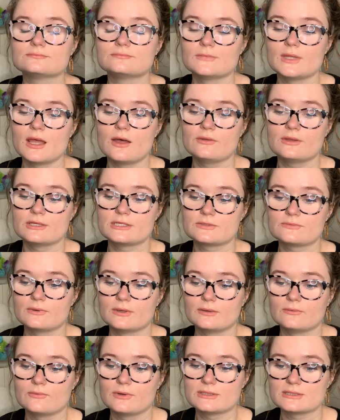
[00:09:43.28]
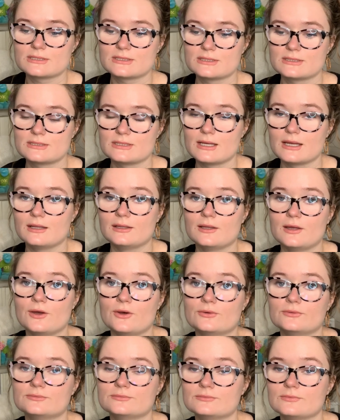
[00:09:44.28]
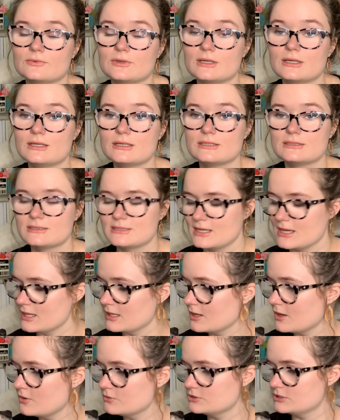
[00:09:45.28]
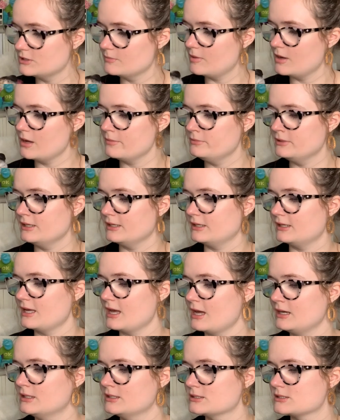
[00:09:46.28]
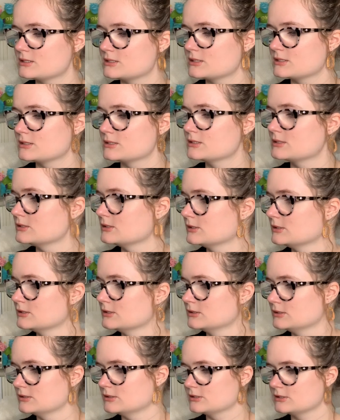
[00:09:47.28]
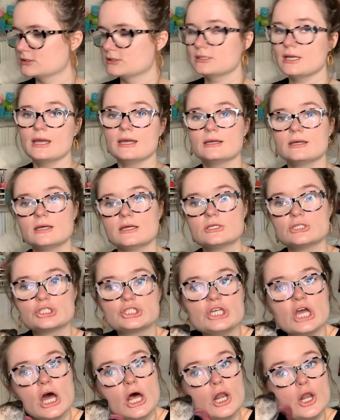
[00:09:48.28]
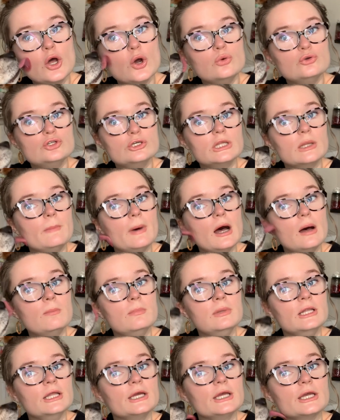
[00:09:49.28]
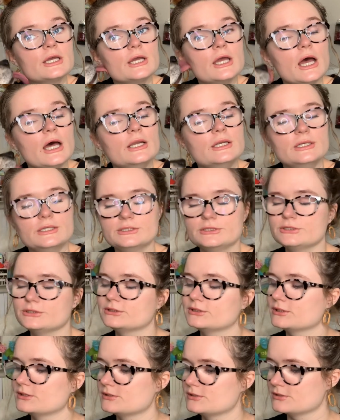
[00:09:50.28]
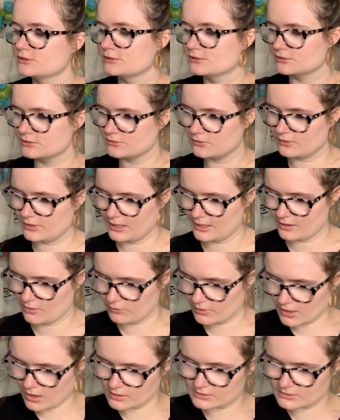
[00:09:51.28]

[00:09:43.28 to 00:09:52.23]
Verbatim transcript: Now this one wants to say hello. Say hello to the public, Katniss. Say, say hello to the public, Katniss. Okay, we all